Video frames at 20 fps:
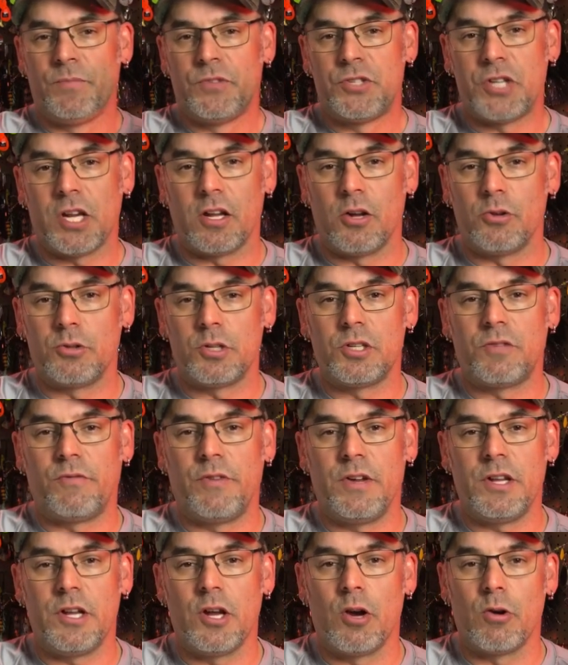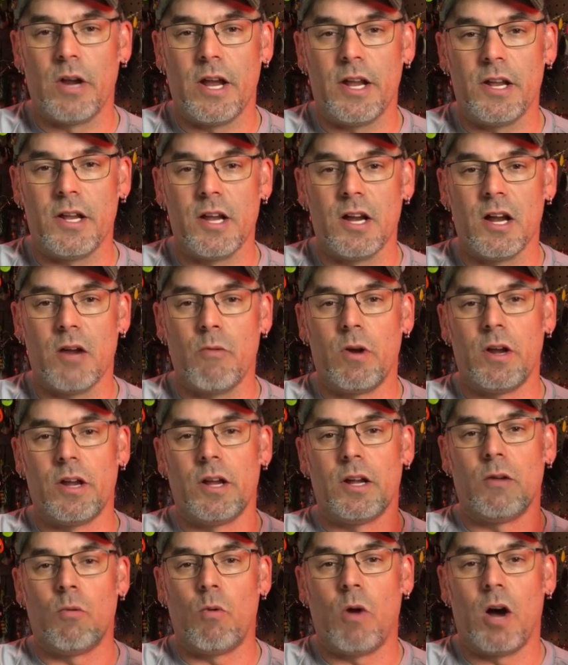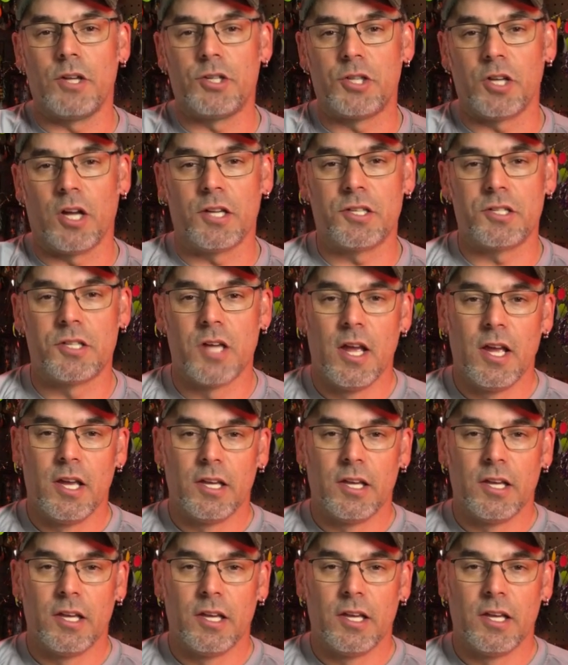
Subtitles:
check out this video right here where you're gonna watch us